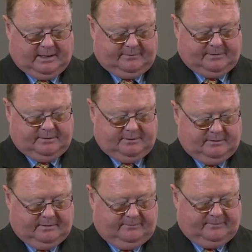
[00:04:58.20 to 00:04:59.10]

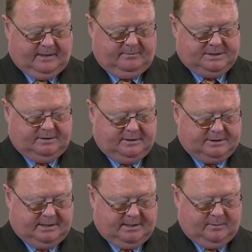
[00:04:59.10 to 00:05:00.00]
afternoon and found missing on a
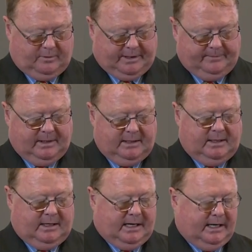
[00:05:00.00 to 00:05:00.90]
Sunday morning.
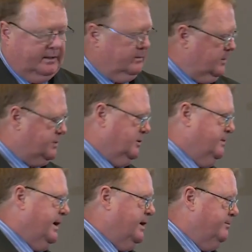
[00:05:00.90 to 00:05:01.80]
And we're talking
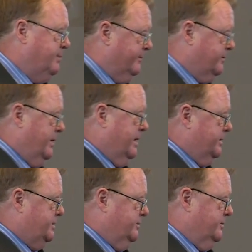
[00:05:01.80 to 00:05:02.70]
about an
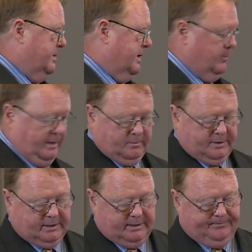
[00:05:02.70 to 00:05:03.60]
above-ground tomb, aren't we,
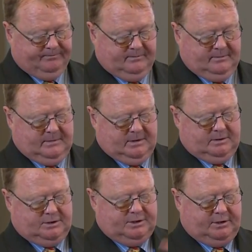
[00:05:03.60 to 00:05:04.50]
with a
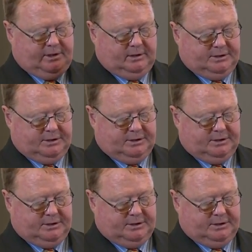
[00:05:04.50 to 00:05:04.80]
circular